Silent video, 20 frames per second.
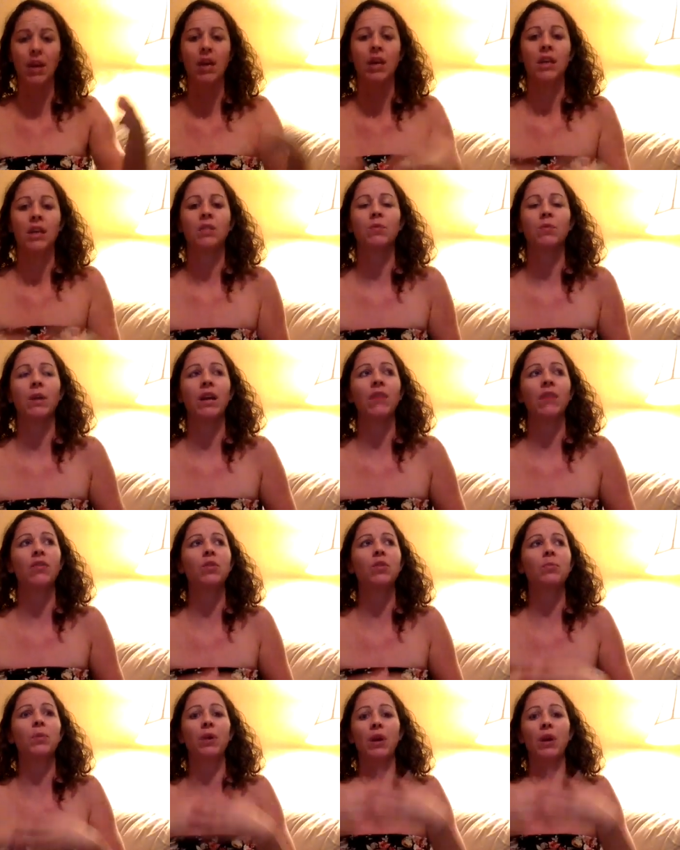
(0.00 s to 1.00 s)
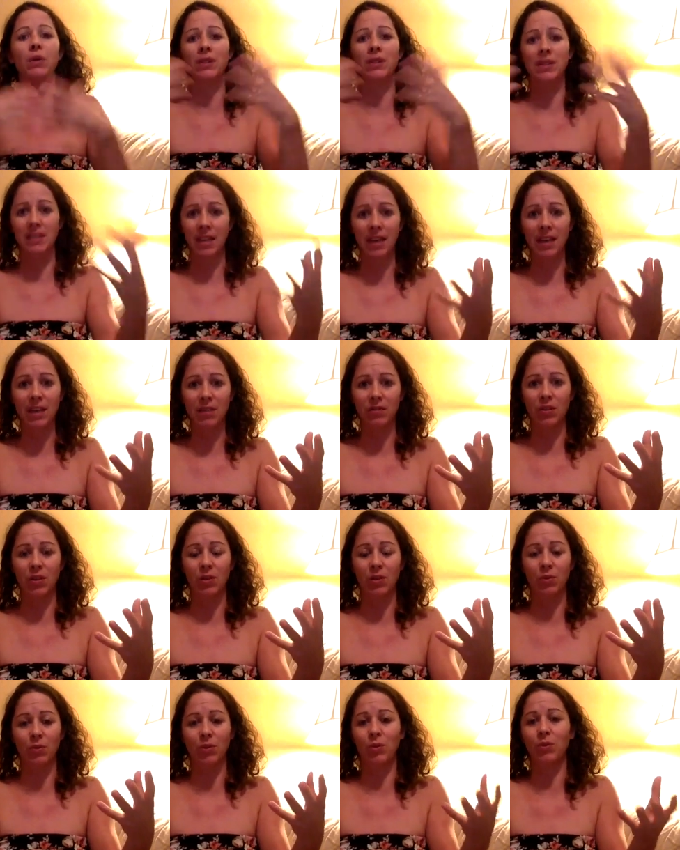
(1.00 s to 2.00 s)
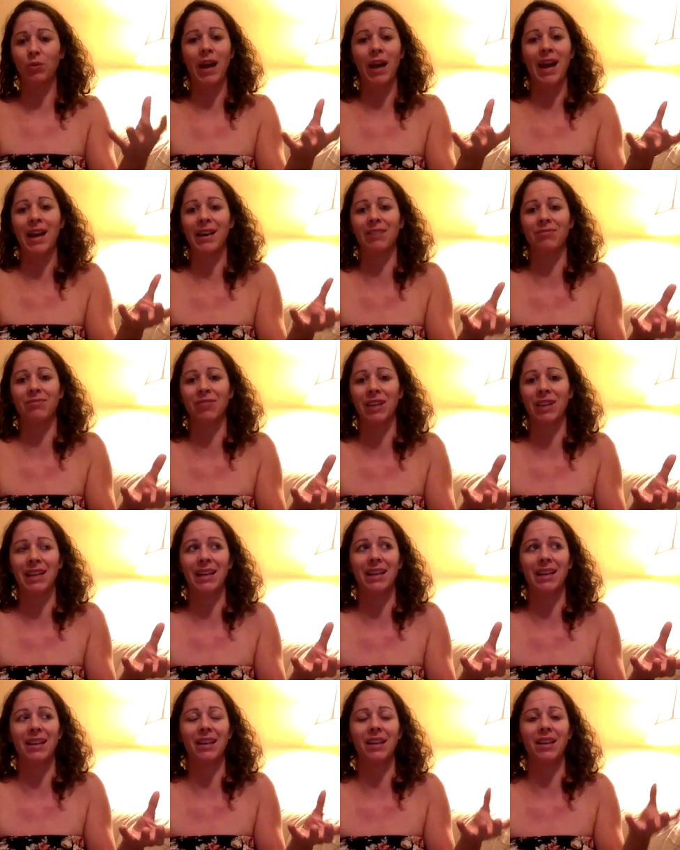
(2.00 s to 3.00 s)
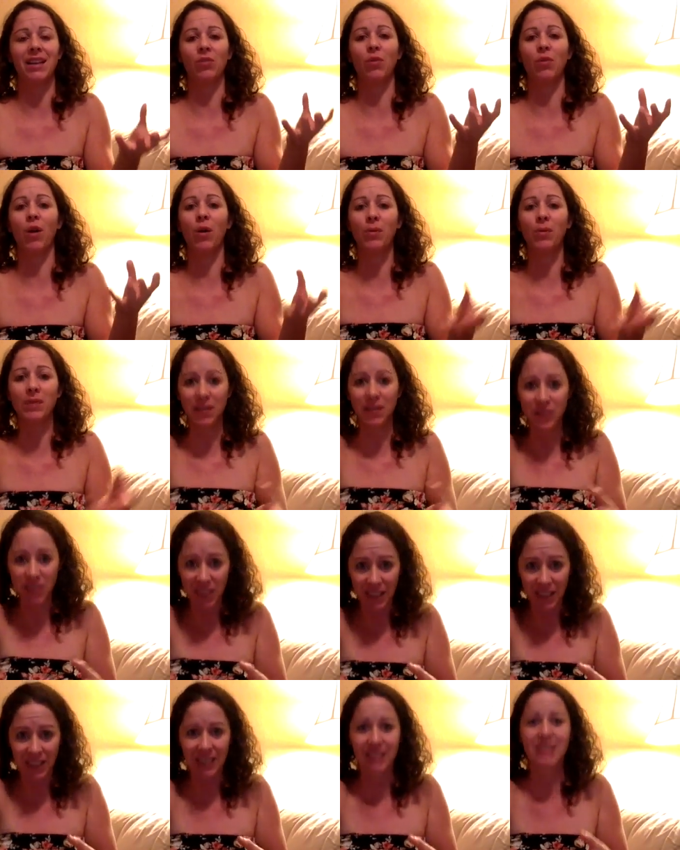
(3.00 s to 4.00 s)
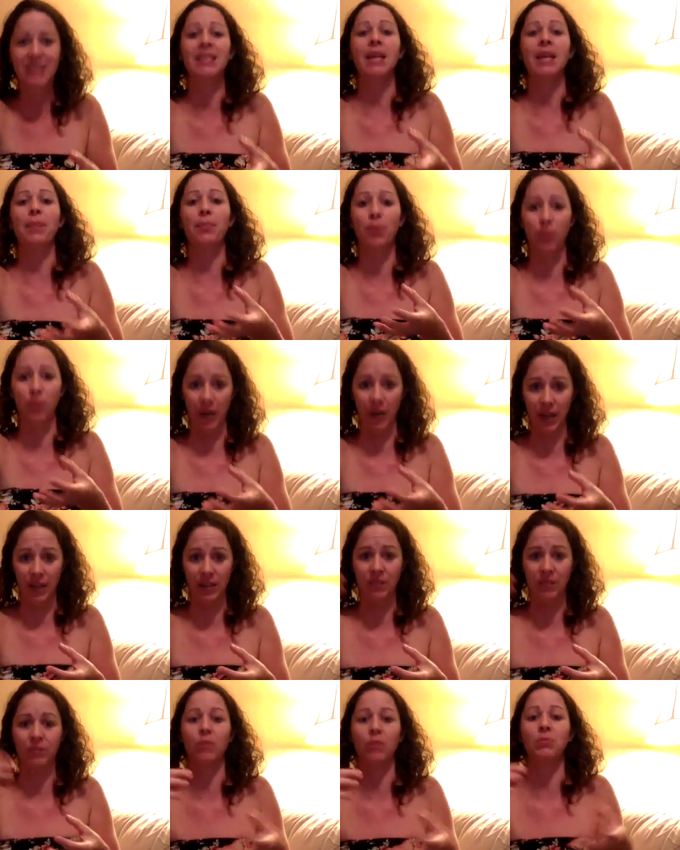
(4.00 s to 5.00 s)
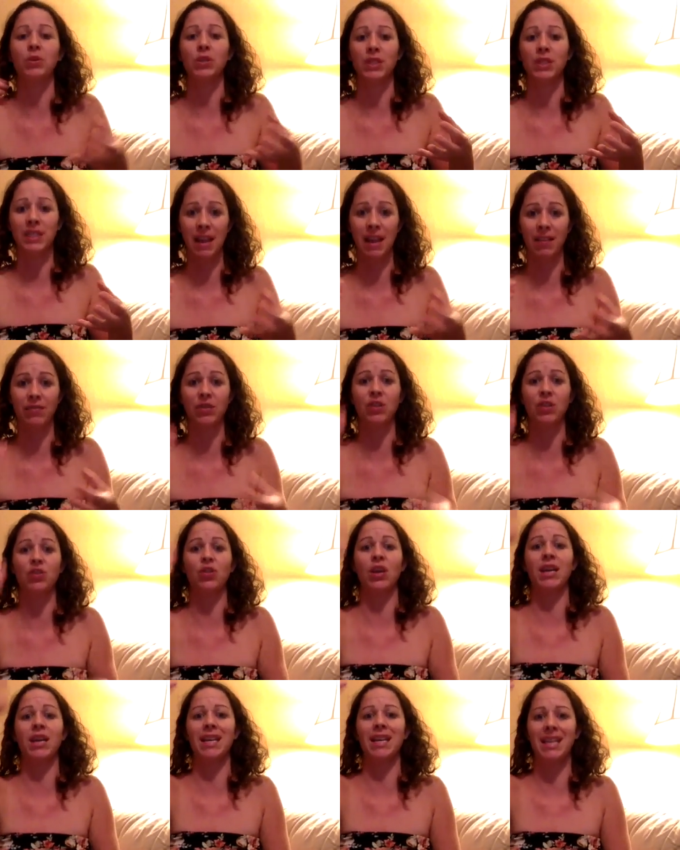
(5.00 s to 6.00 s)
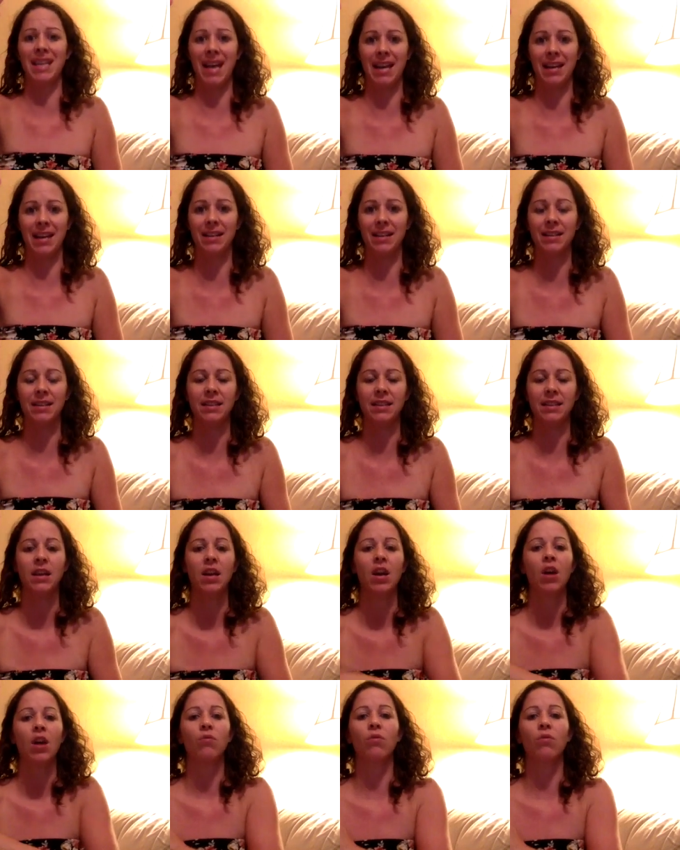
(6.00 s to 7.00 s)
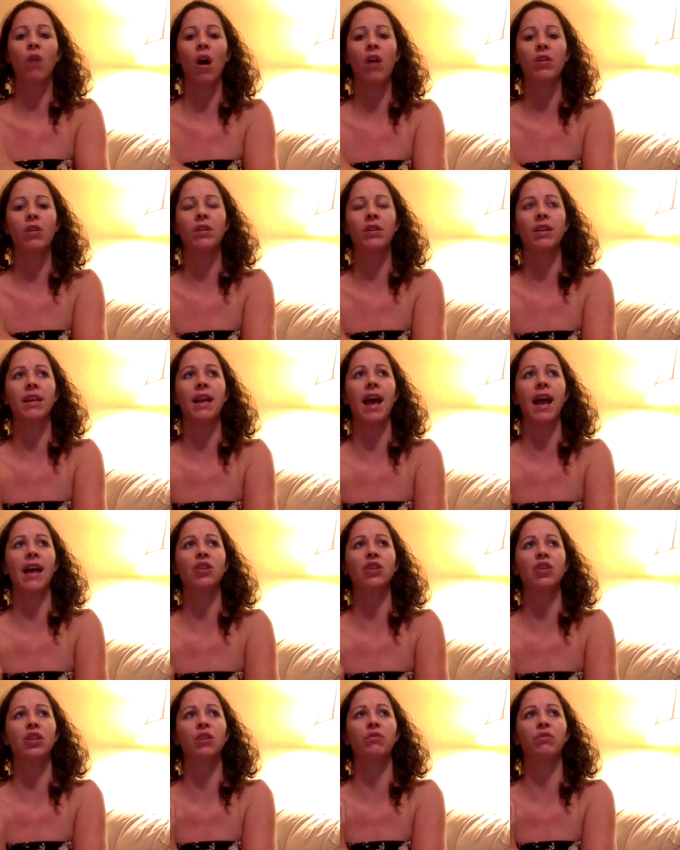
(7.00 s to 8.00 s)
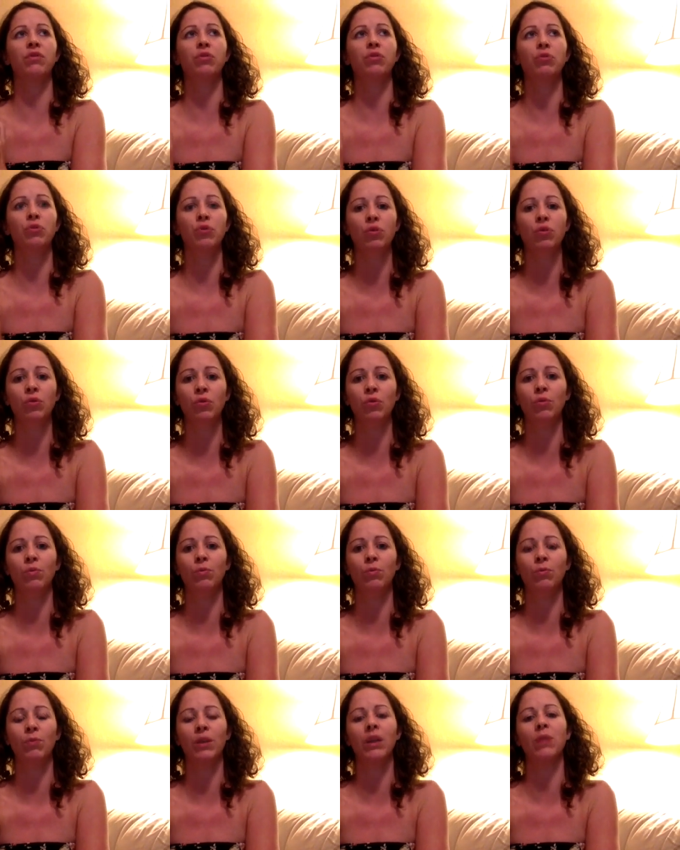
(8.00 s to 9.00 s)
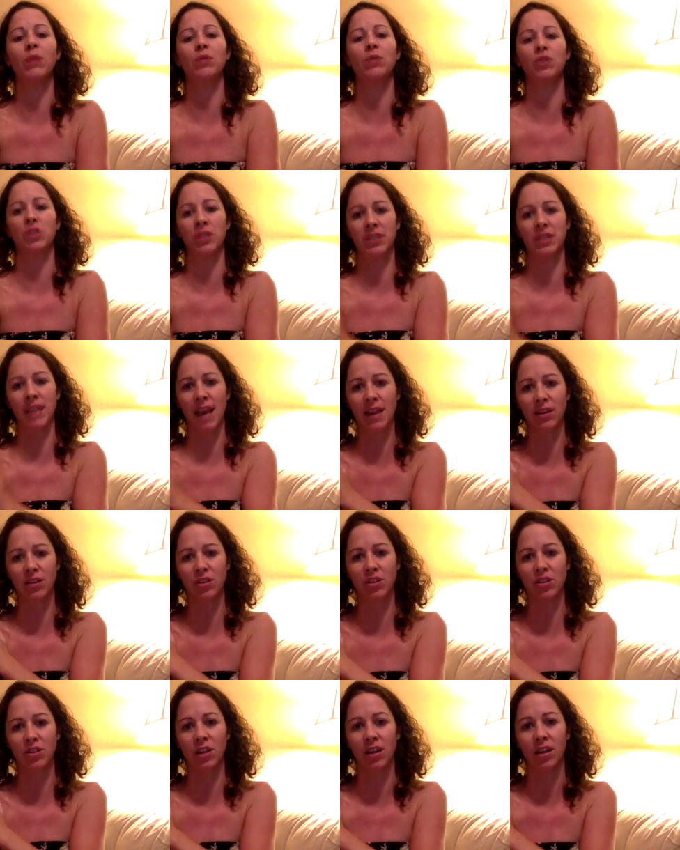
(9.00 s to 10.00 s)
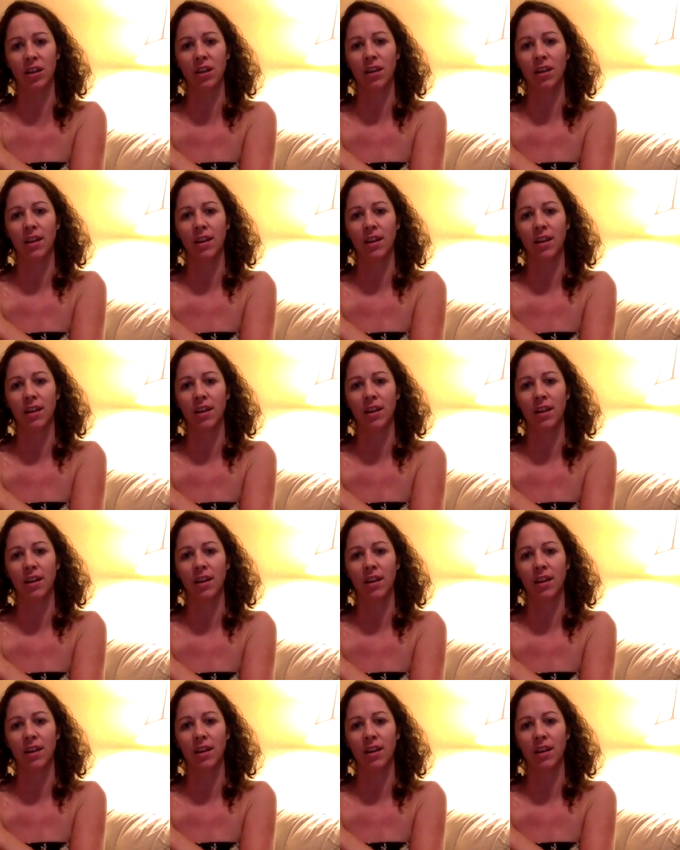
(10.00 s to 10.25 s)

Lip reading: Because whatever you put outside of you, you can't really, you always have to separate from yourself to try and get it. Rather than actually, if you knew money was just energy,